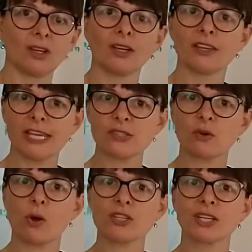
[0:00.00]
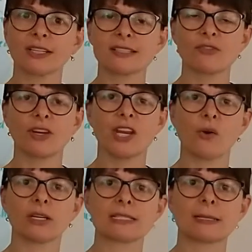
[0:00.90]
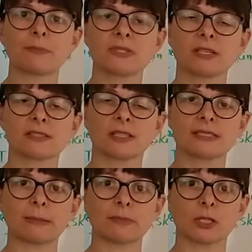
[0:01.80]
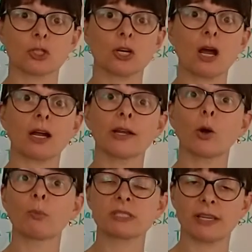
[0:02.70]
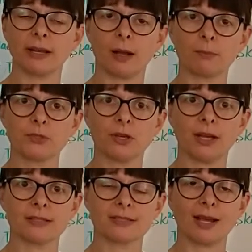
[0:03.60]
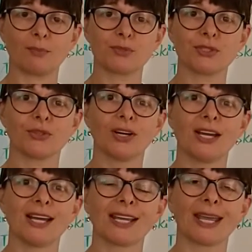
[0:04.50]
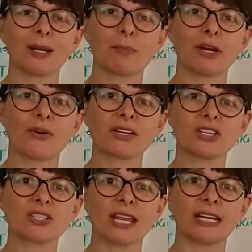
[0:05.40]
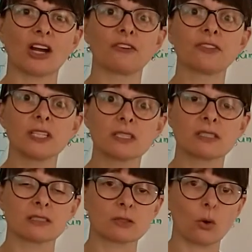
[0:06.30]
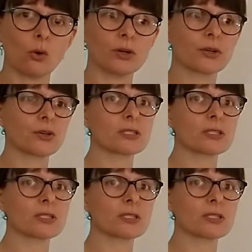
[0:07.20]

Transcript: Thanks for watching this video on sepsis and septic shock. I hope it helped, has helped you gain a better understanding of these disorders.